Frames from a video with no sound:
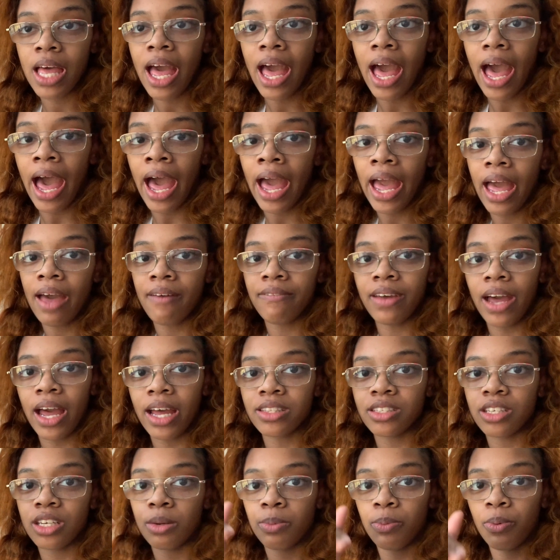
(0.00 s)
I have gotten
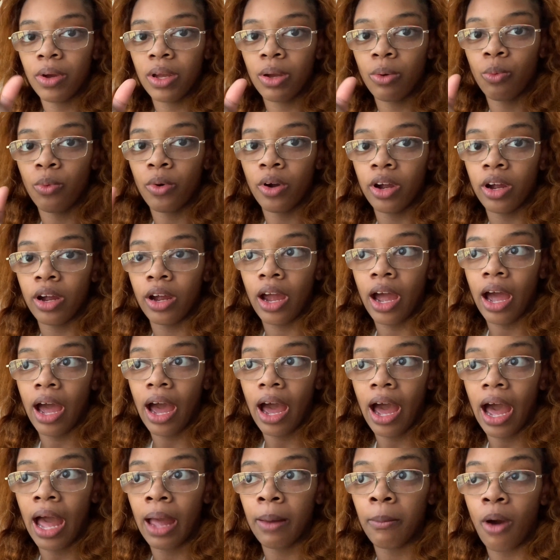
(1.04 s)
to the point where
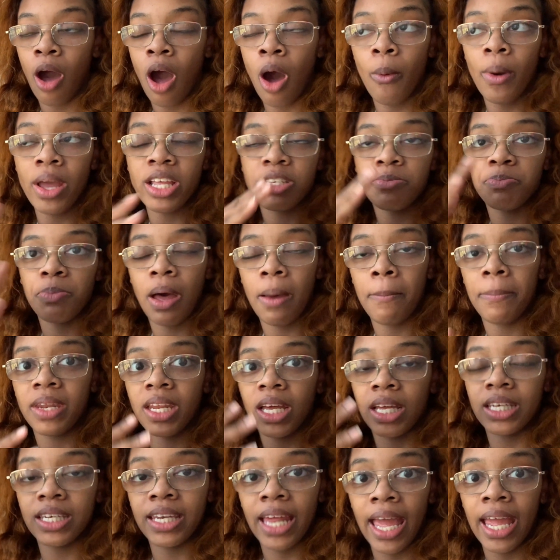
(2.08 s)
I'm always pumping
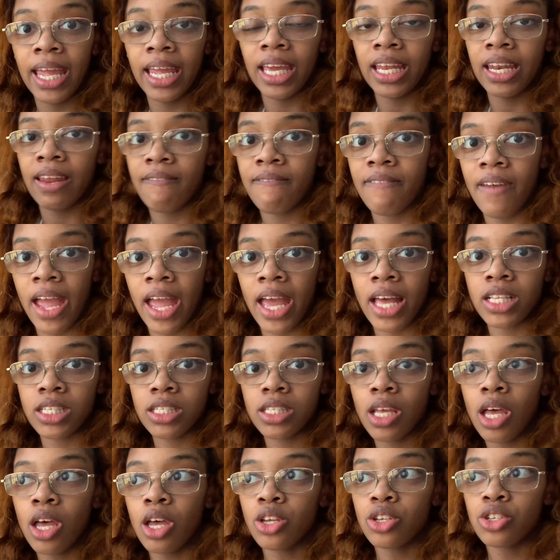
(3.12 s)
a day in advance.
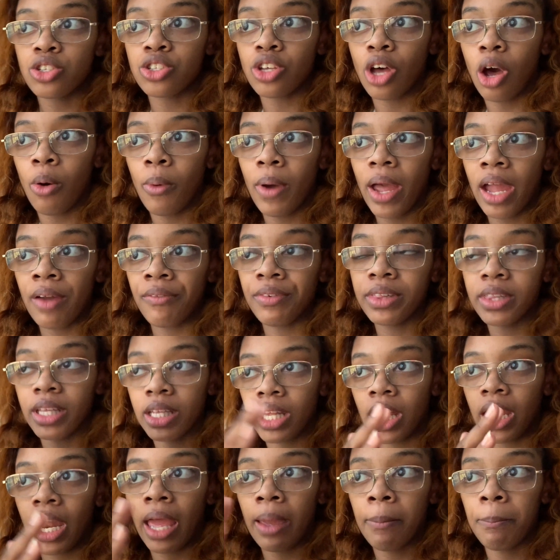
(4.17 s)
So everything
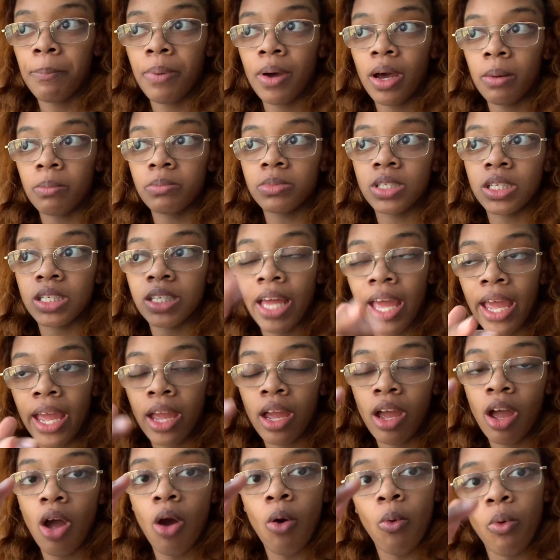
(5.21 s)
that I pump today
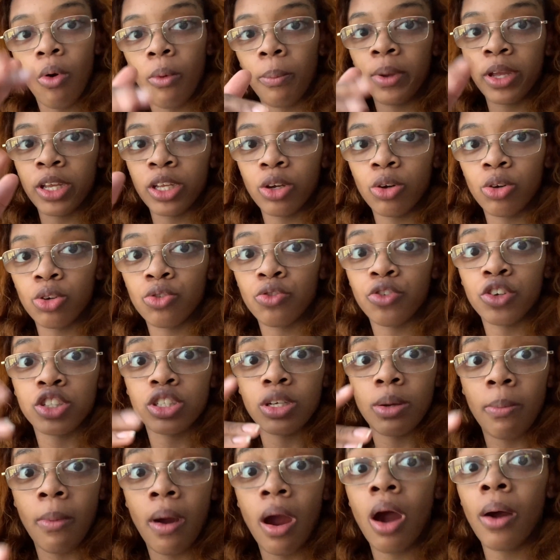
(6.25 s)
will be used for
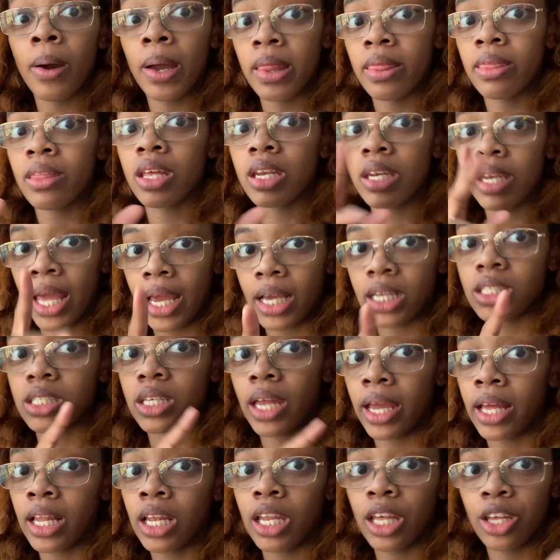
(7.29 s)
tomorrow and the next
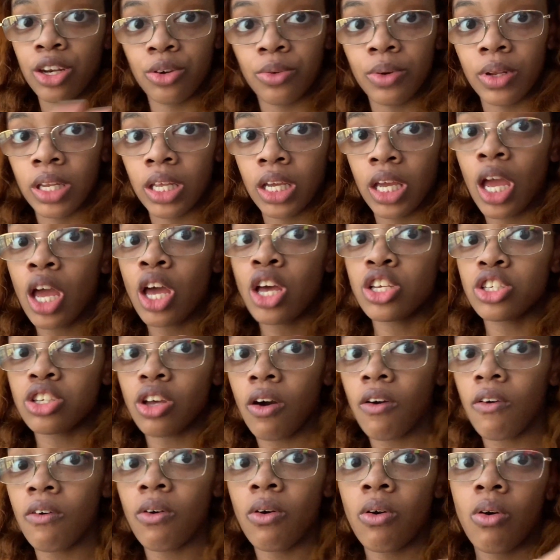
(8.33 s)
day, literally.
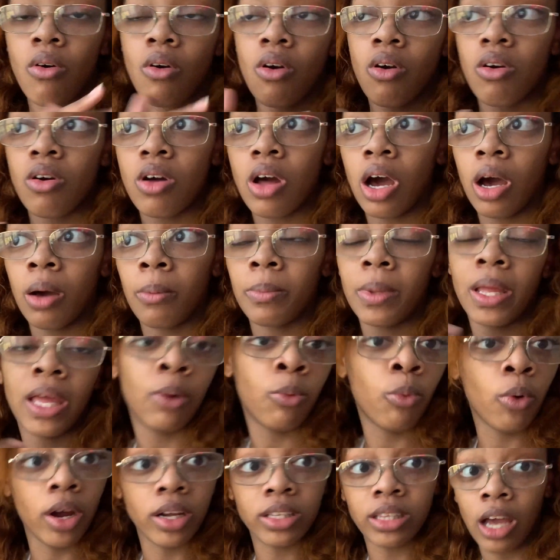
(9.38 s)
So it
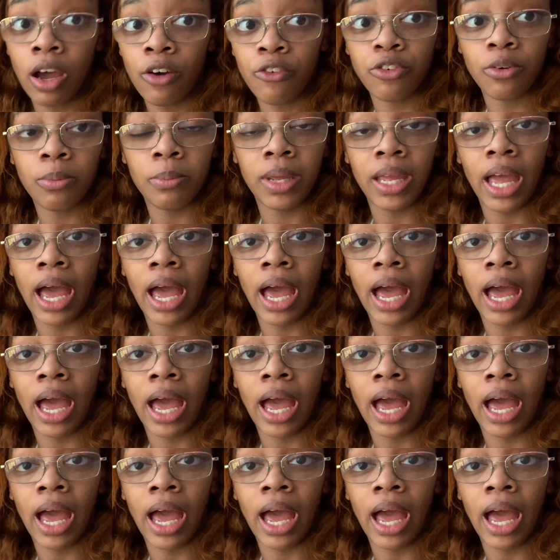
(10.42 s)
worked out for me.